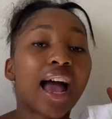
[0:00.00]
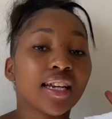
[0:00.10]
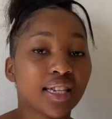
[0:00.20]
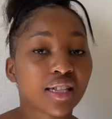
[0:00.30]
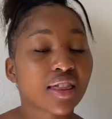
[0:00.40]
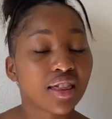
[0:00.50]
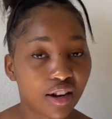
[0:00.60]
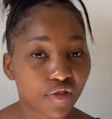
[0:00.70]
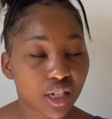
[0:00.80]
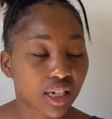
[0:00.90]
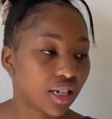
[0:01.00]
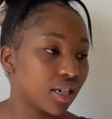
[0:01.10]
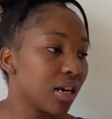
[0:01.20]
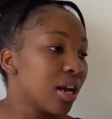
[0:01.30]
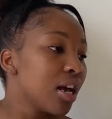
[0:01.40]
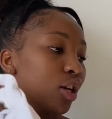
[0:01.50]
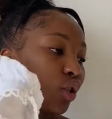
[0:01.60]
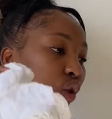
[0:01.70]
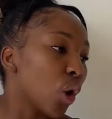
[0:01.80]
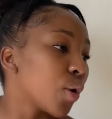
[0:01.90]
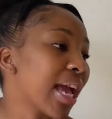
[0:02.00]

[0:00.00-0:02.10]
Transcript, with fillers: I did thrift it. So